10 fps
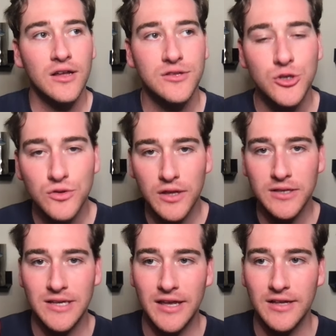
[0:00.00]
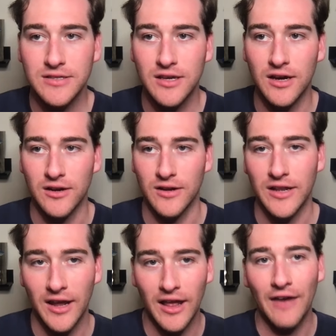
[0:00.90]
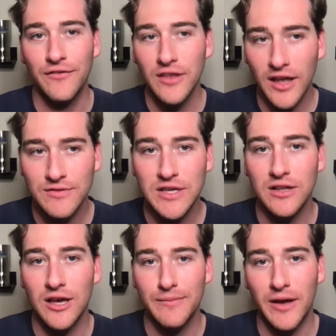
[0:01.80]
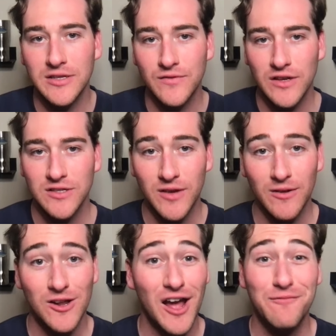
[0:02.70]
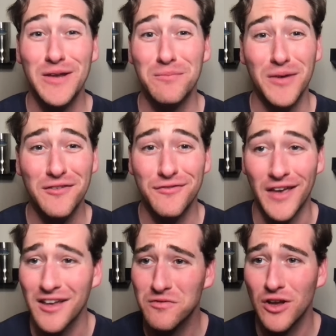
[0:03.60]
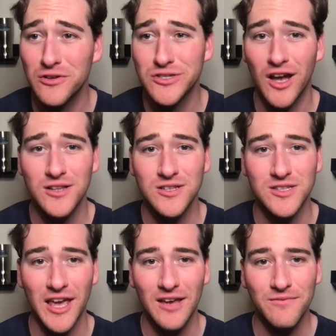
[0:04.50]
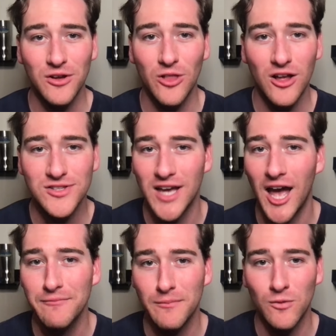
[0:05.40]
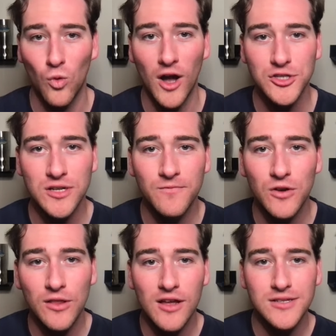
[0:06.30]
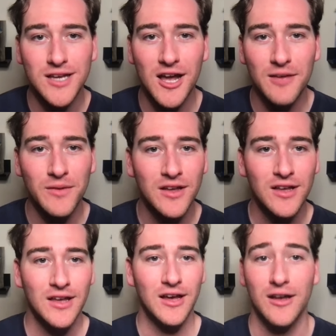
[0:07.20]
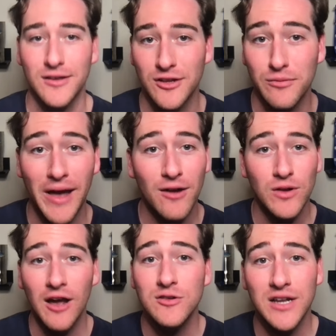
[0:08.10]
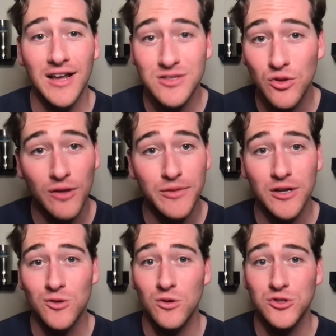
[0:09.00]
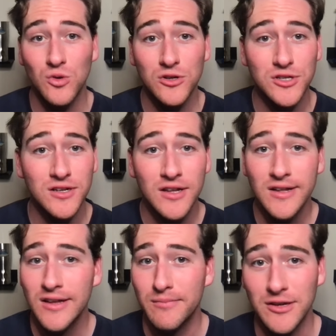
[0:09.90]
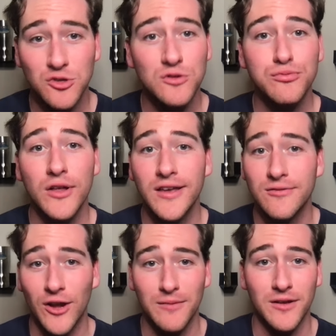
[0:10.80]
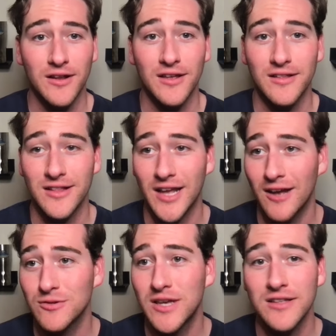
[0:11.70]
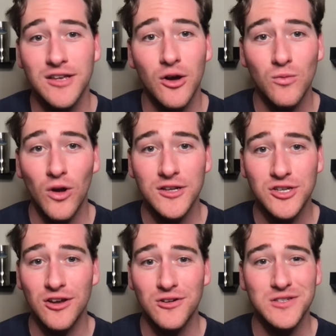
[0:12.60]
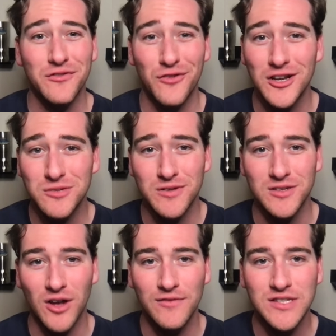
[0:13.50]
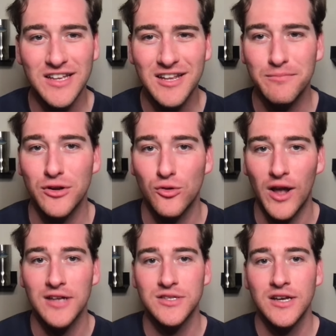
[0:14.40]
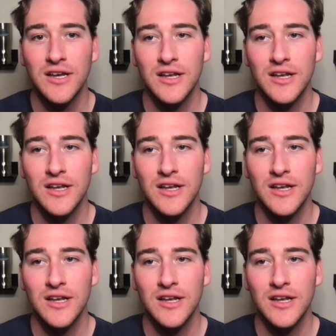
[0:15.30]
Two things against Gunnar, and I feel like I've said a lot of positive things against Gunnar. I've been a big fan of Gunnar Stockton's game for a long time. I've been watching him for a long time. Back when I was in high school up there in North Georgia, my school was playing Raven, and I was getting to go and watch Gunnar as a freshman. So I've seen him progress